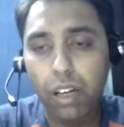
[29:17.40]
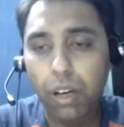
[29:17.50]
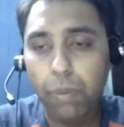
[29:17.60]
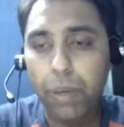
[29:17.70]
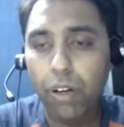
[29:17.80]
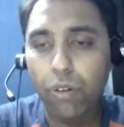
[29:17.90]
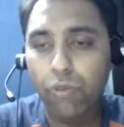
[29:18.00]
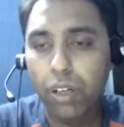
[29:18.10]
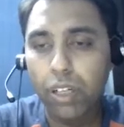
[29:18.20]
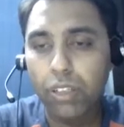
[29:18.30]
pair of
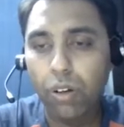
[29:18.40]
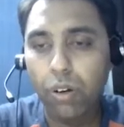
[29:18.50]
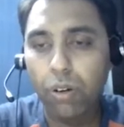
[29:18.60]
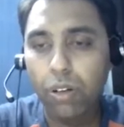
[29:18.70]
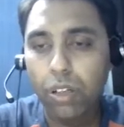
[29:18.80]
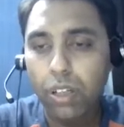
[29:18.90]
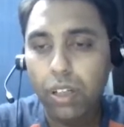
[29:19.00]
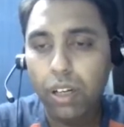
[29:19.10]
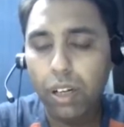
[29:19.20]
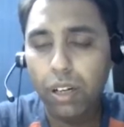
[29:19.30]
words or
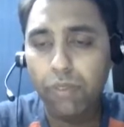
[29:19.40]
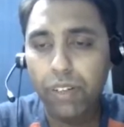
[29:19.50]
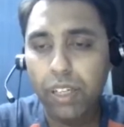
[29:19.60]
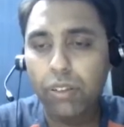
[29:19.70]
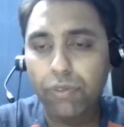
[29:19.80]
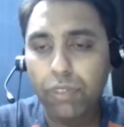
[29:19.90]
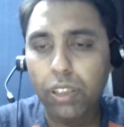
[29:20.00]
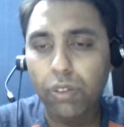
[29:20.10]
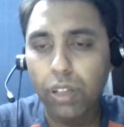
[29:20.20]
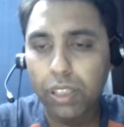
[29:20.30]
a phrase of
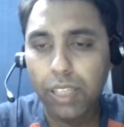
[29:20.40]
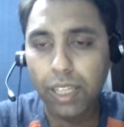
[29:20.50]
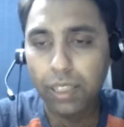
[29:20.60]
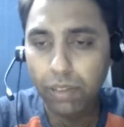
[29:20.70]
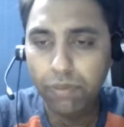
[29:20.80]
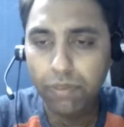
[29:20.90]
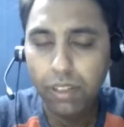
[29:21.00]
three words can give.